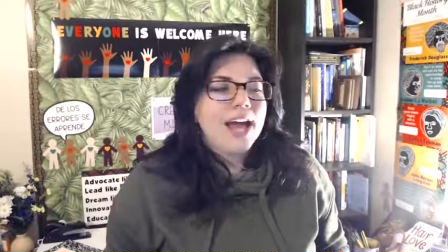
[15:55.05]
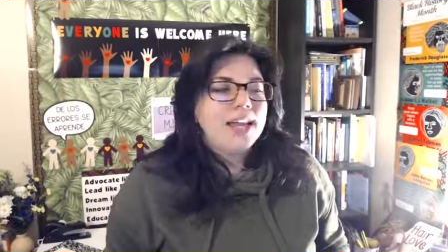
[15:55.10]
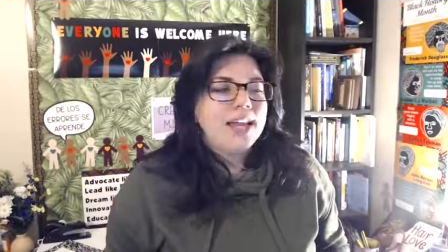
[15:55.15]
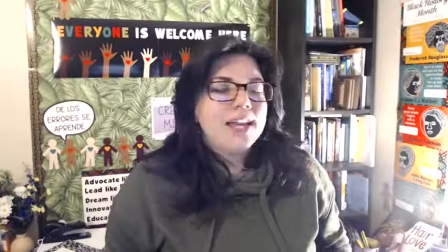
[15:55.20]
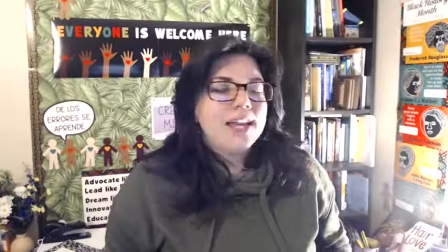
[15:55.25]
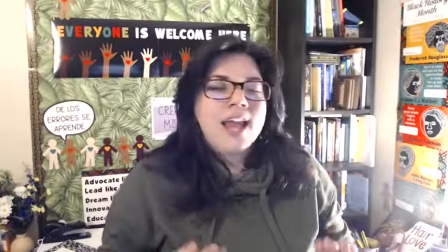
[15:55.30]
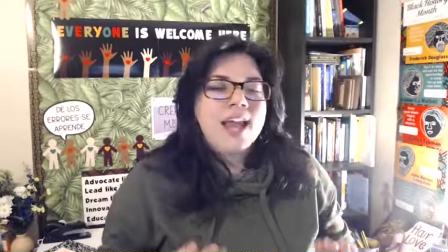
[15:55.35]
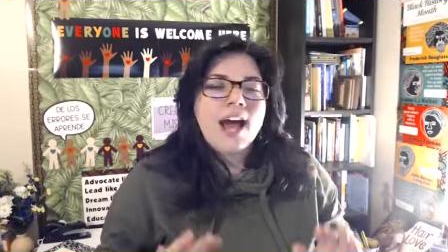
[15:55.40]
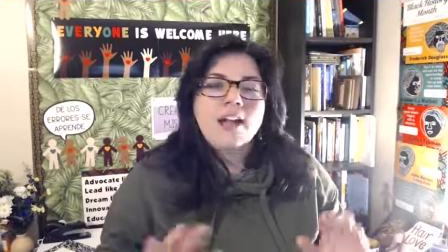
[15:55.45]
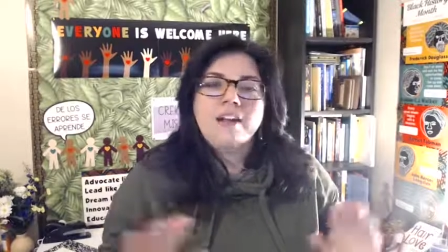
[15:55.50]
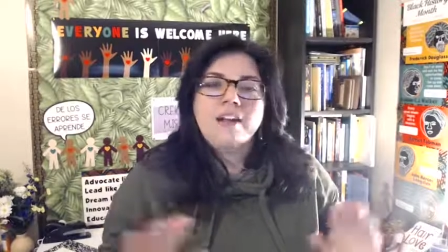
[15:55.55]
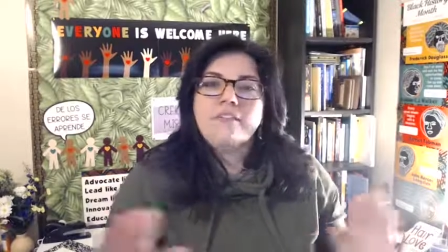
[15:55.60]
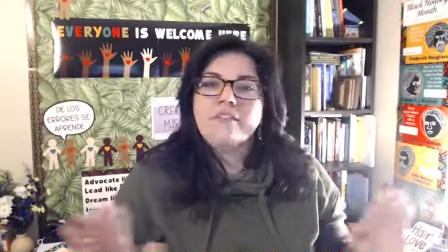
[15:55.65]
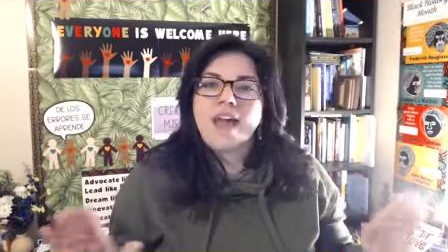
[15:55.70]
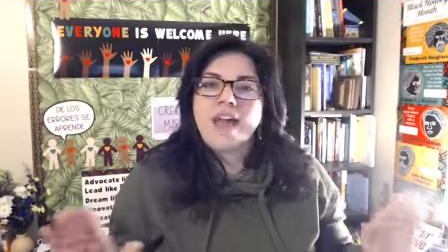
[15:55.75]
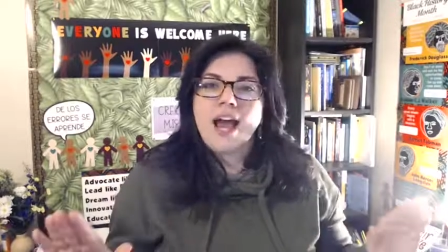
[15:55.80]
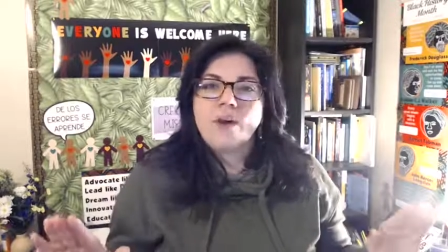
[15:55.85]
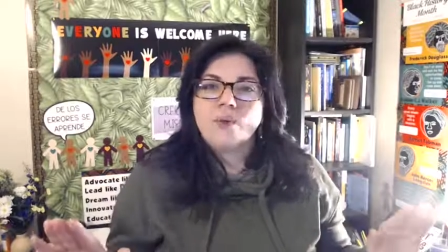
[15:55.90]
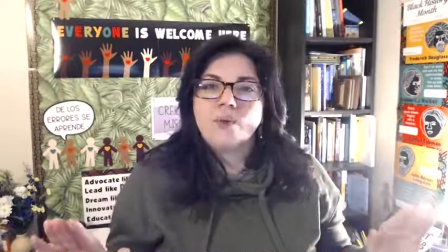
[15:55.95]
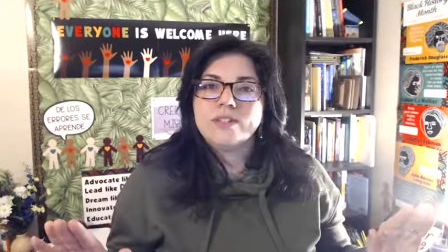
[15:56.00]
None of
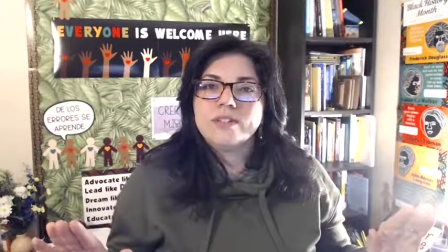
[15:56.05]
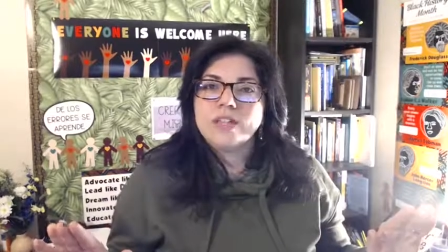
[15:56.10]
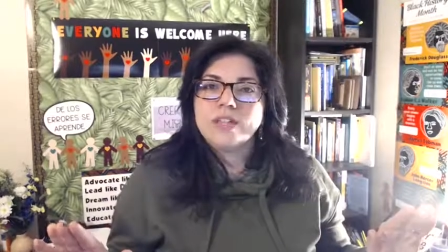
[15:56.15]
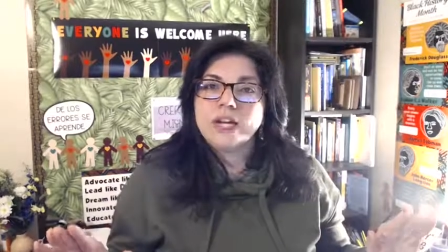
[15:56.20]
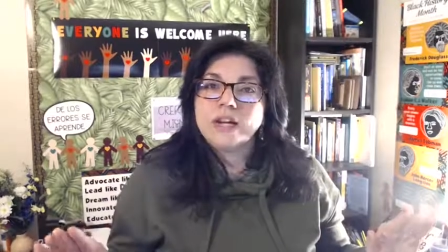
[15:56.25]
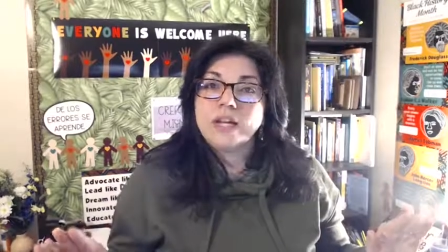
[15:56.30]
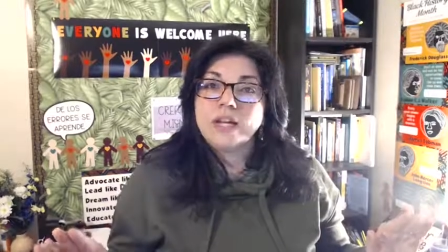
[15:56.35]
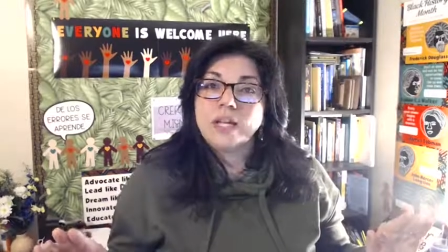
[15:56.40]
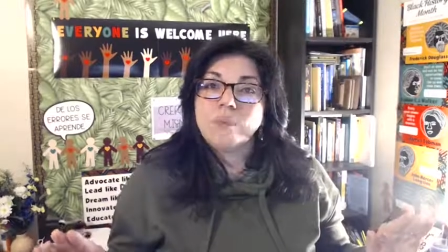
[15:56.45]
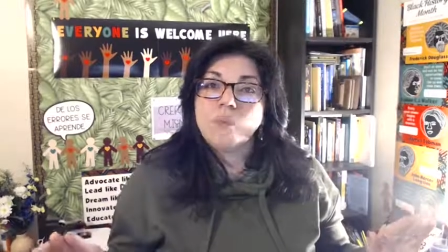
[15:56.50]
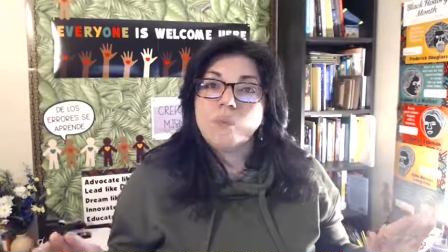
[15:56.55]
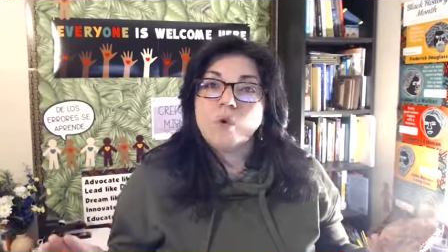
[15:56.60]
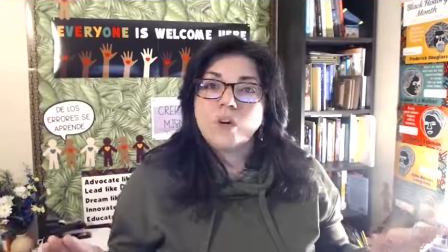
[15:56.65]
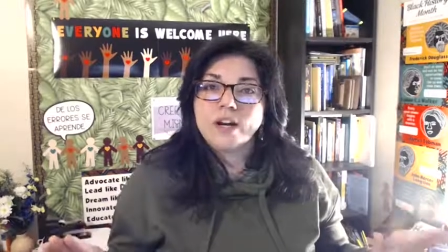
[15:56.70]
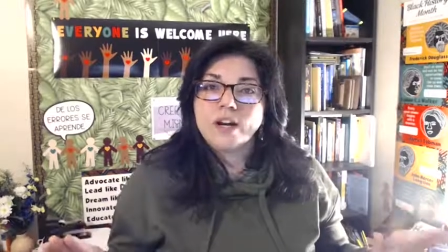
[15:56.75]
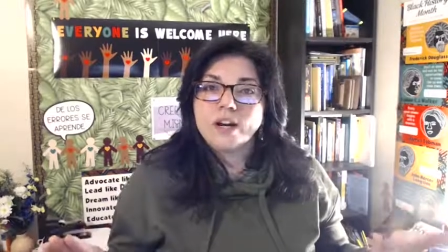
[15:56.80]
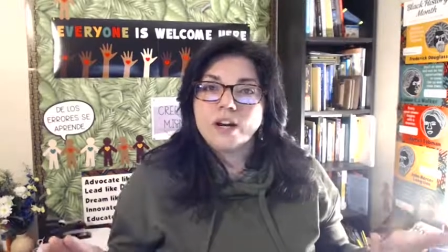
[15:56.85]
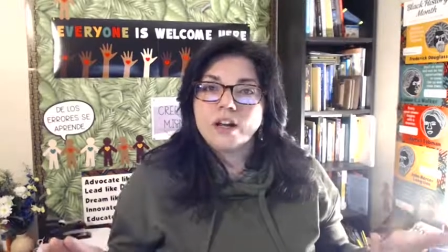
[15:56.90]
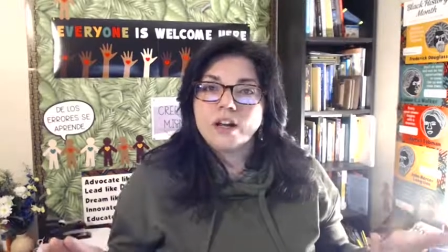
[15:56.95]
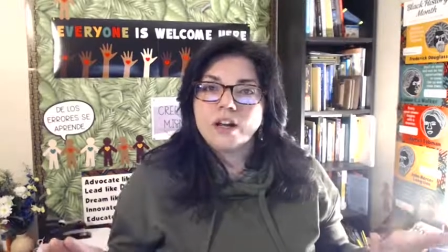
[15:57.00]
that was there
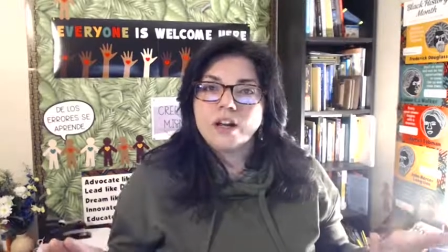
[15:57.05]
anymore.